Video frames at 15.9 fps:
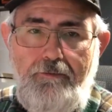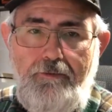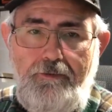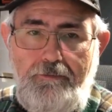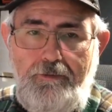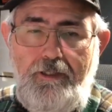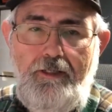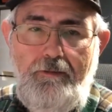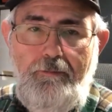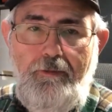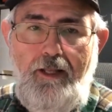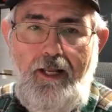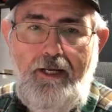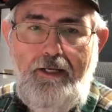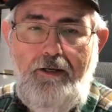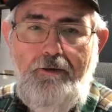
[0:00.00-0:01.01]
with 300
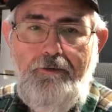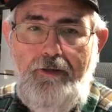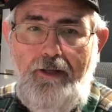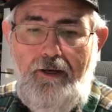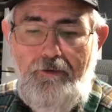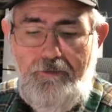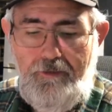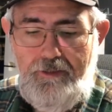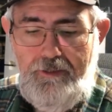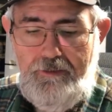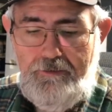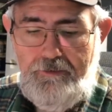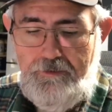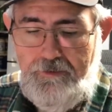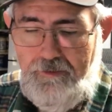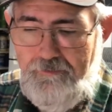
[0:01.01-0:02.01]
blackout, now with these,
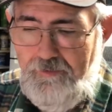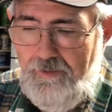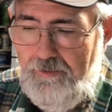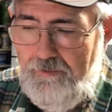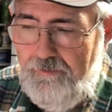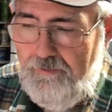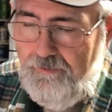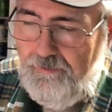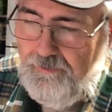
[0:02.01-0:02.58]
so they've had